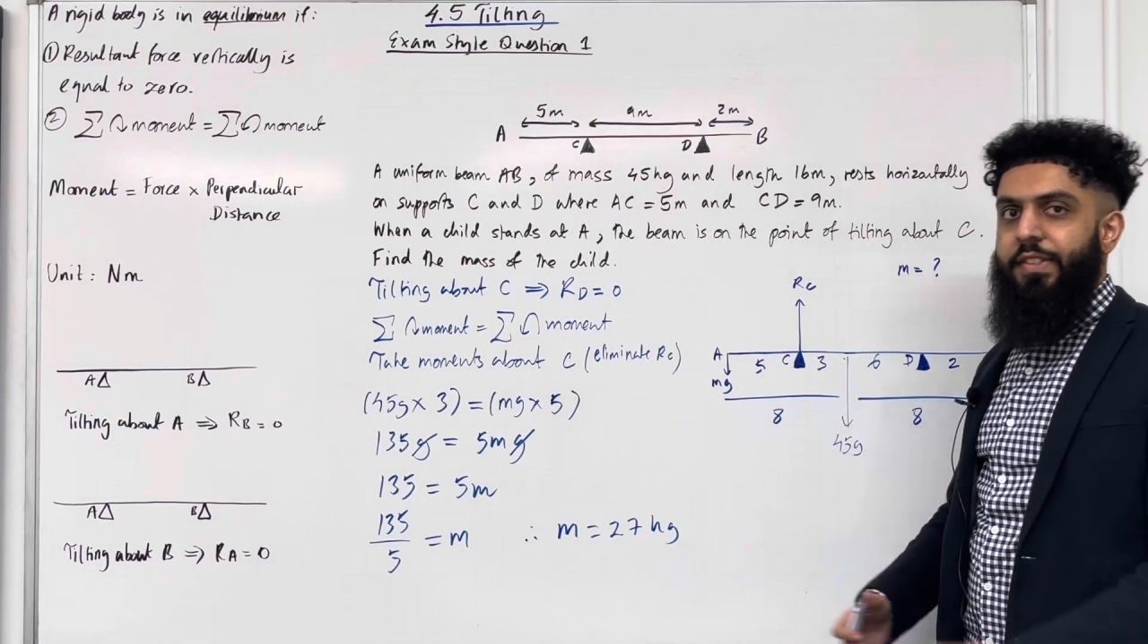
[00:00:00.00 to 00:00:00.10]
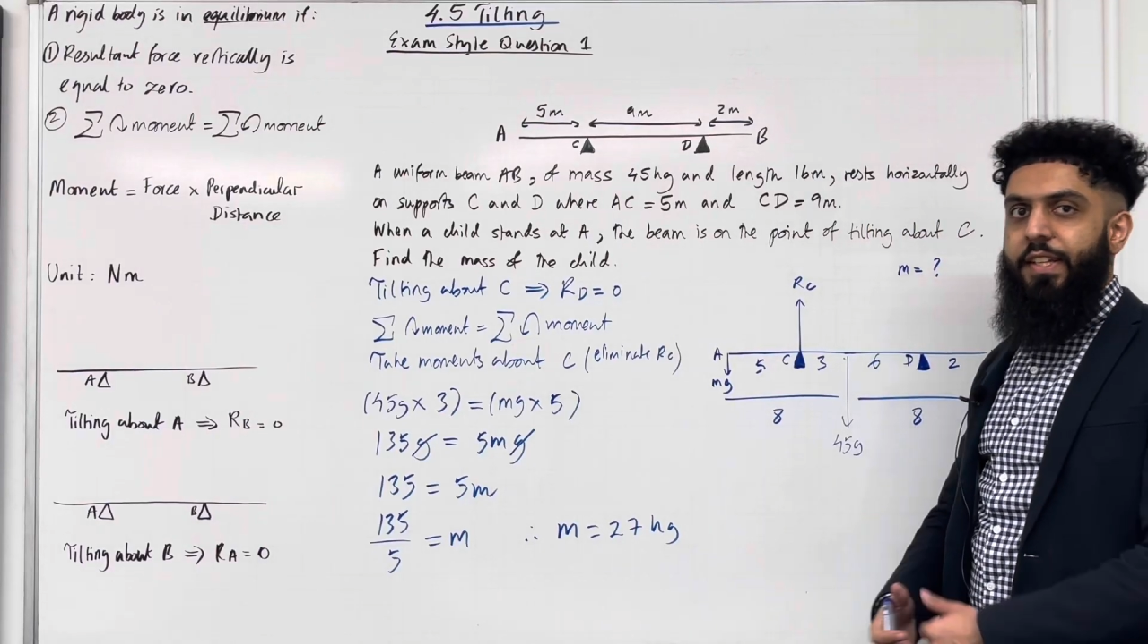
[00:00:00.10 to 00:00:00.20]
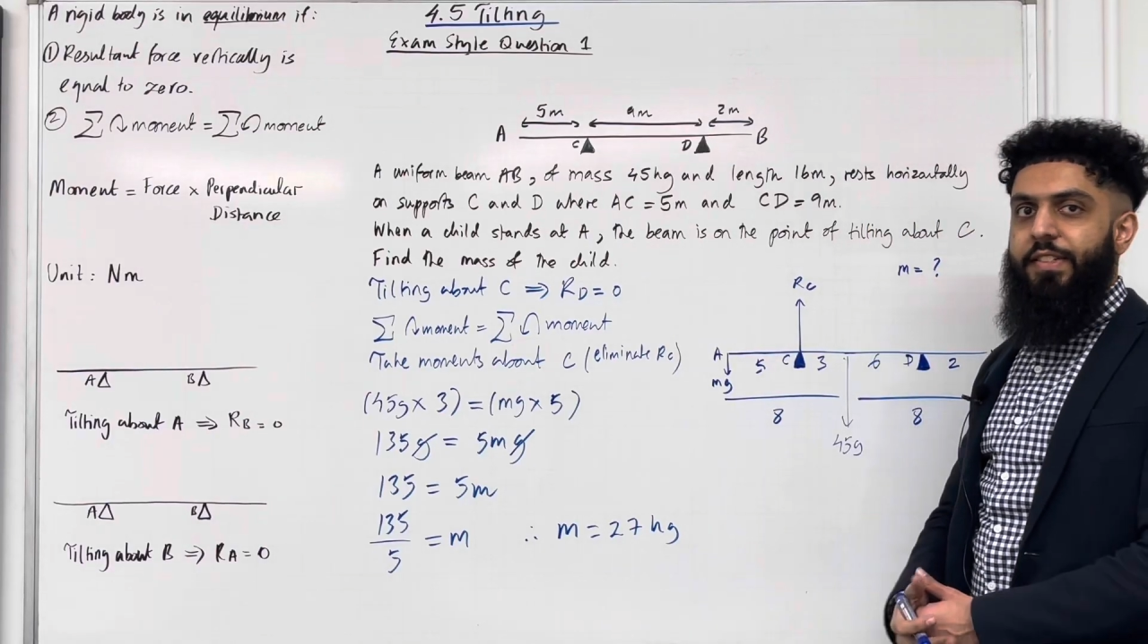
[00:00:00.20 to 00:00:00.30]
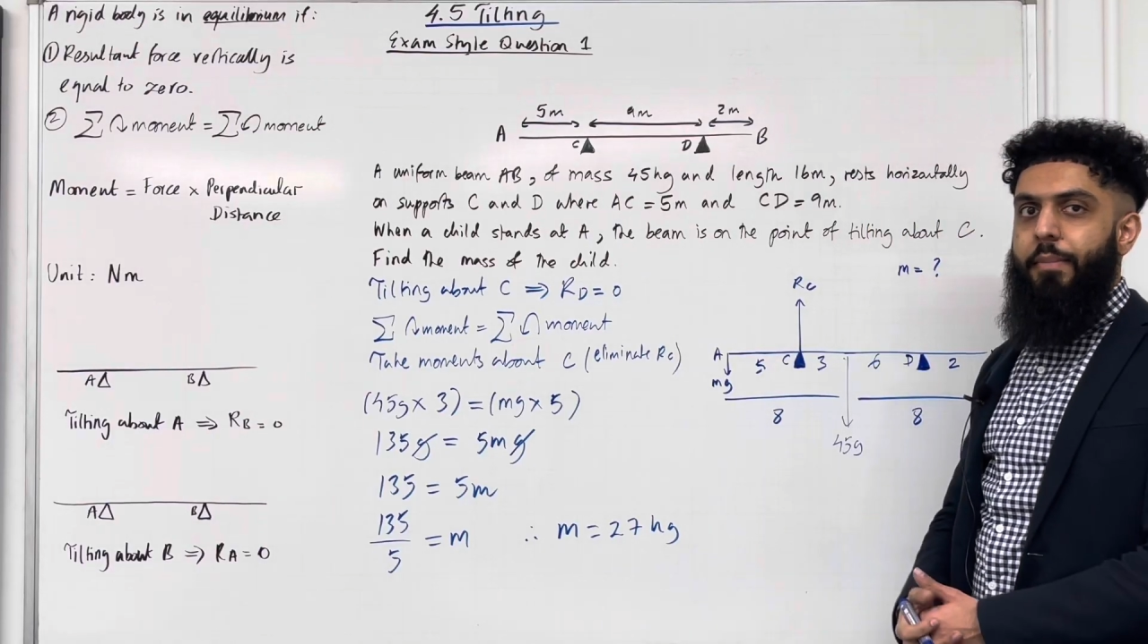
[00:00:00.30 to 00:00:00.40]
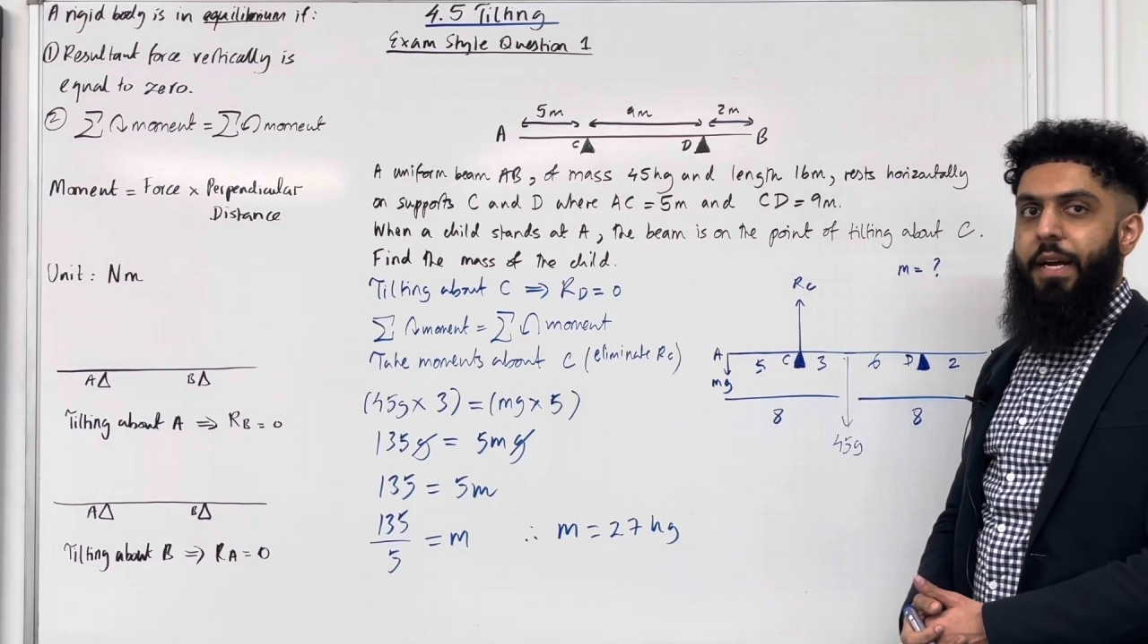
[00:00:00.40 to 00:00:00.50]

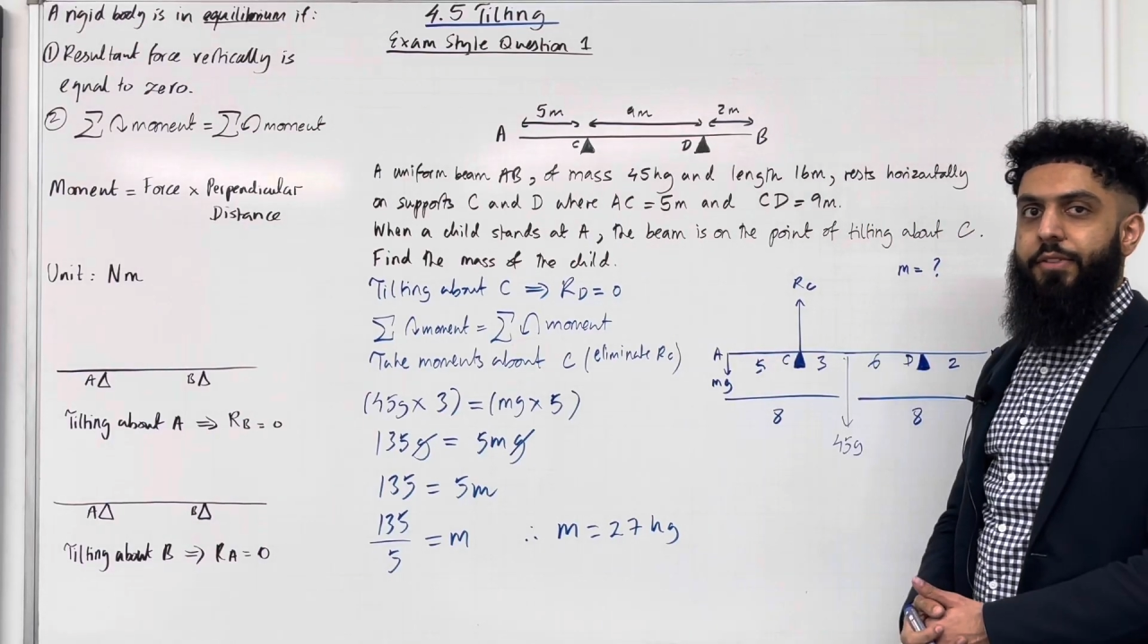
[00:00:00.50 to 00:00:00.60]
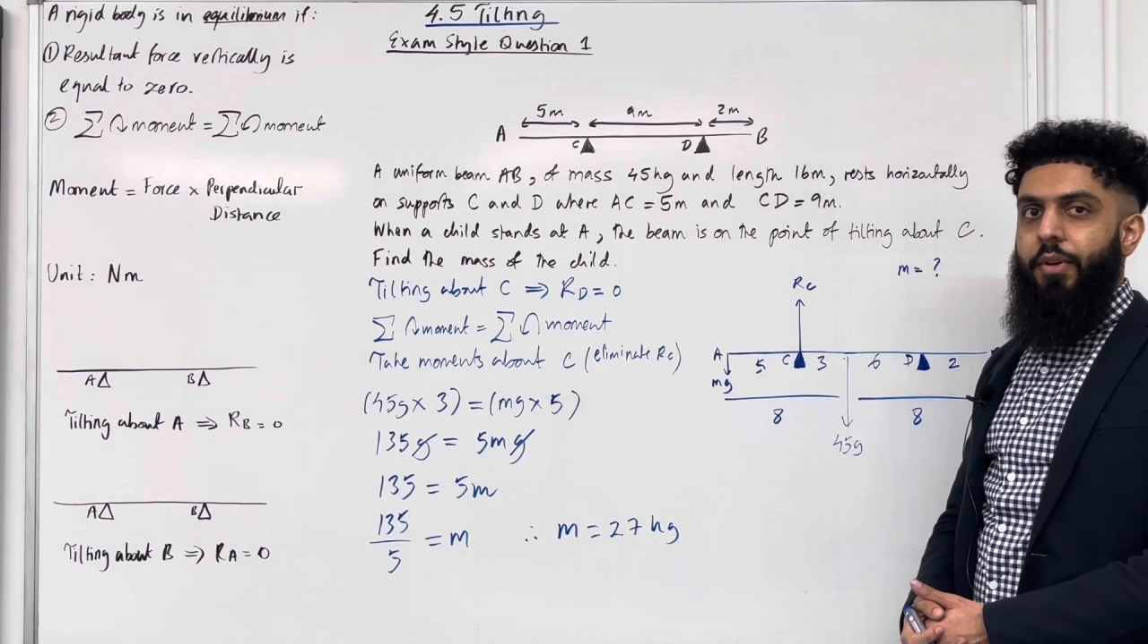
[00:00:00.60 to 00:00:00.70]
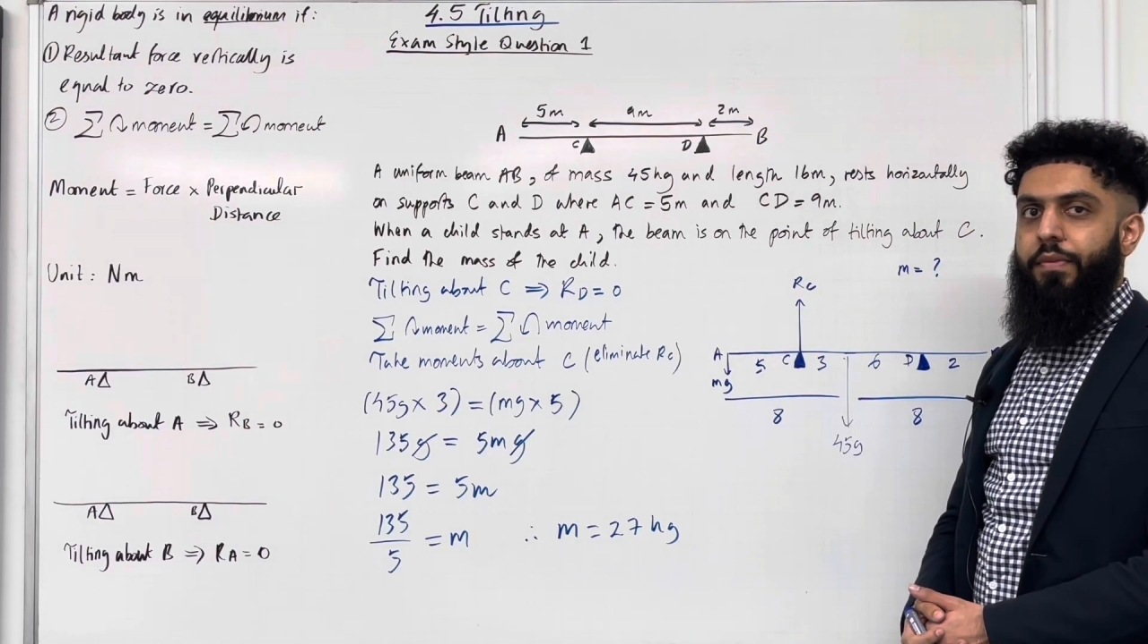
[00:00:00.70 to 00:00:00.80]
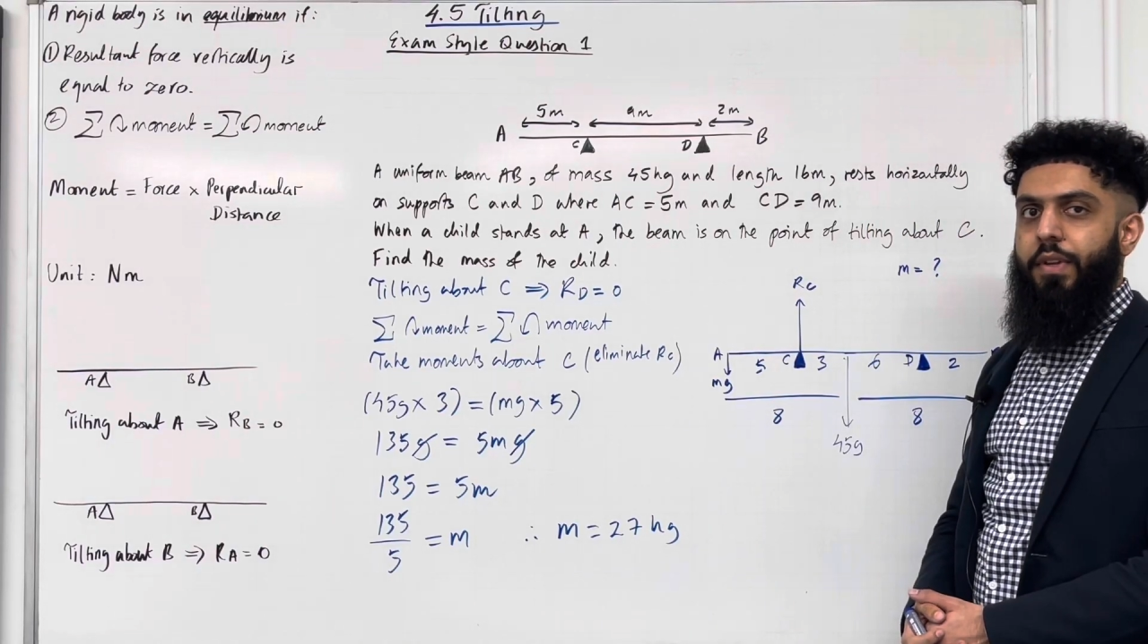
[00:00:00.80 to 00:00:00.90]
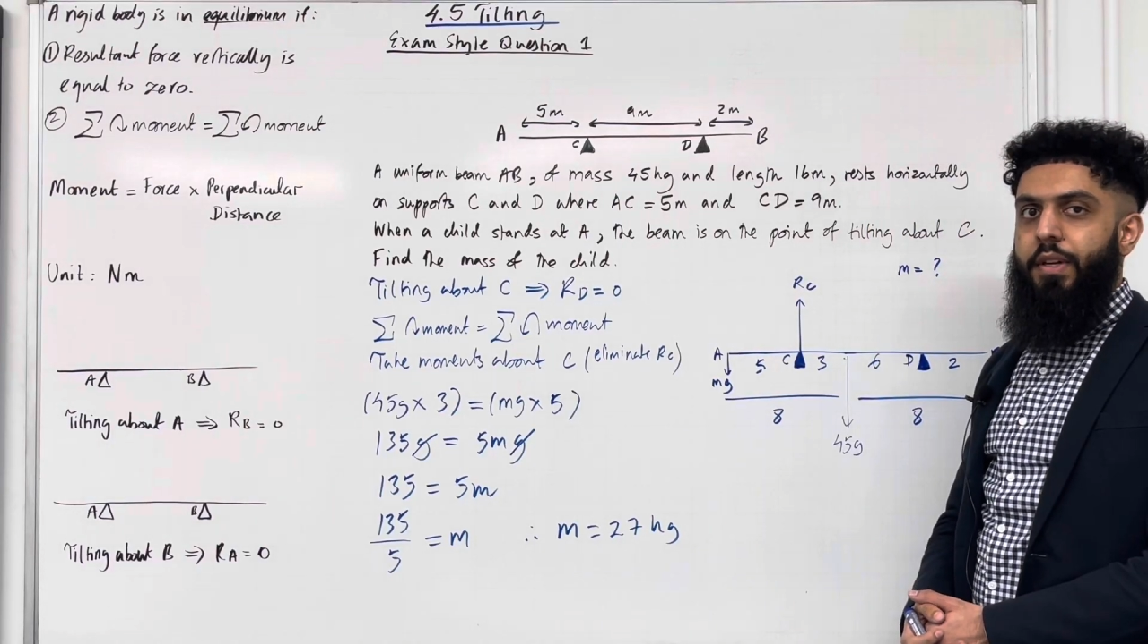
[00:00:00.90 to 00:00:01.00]
is the mass
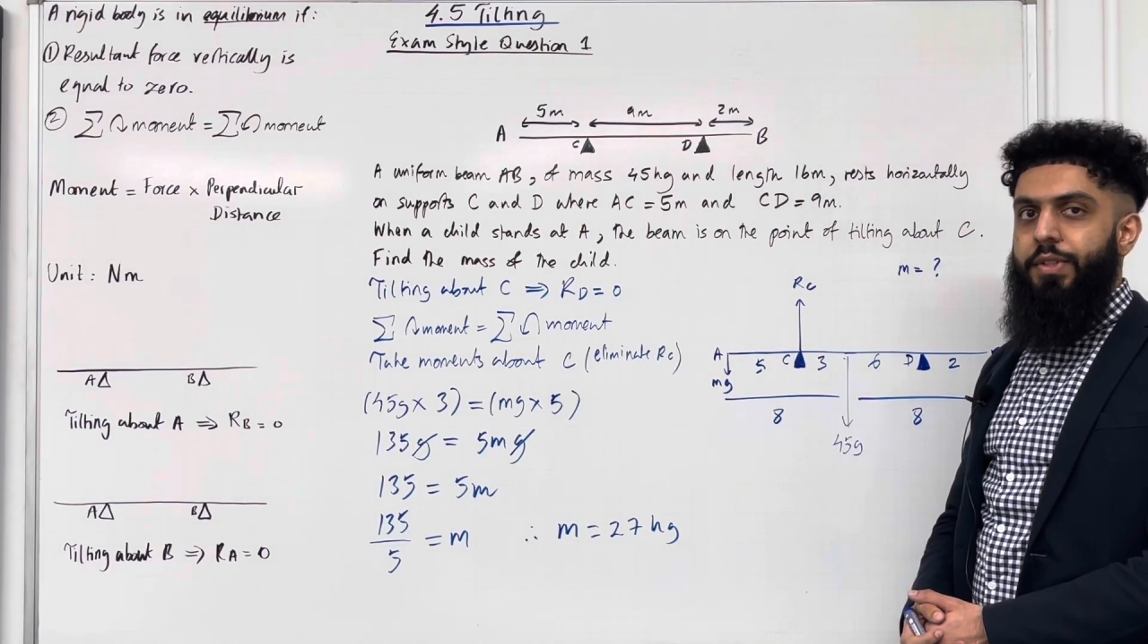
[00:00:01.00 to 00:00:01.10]
of the